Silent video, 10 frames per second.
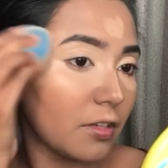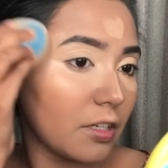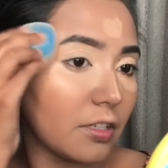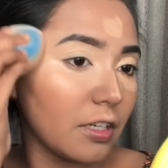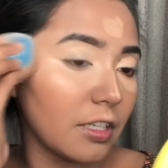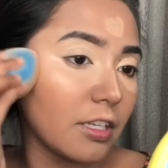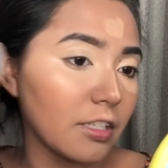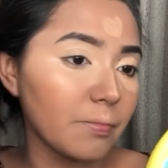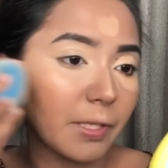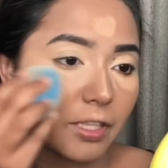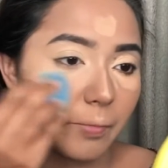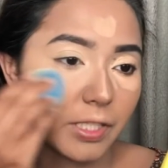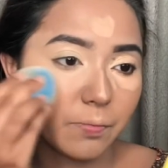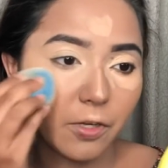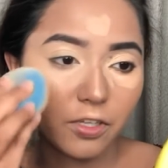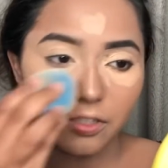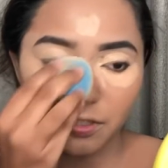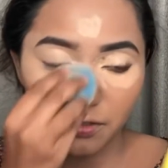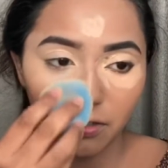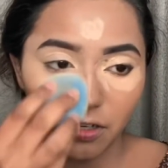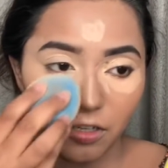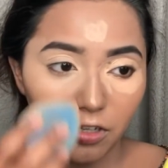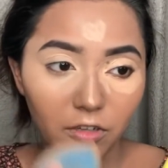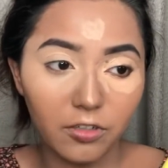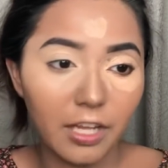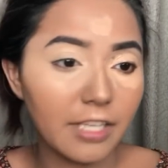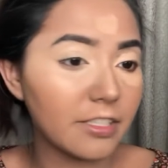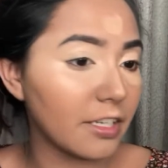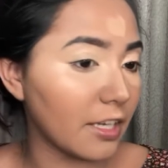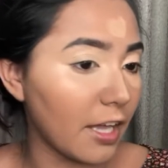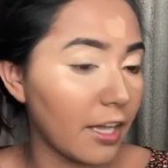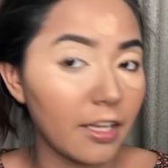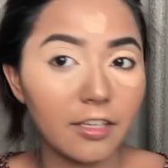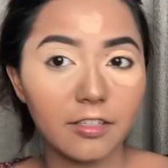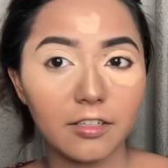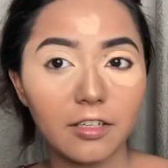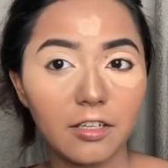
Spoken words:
It really does make the base product long-lasting and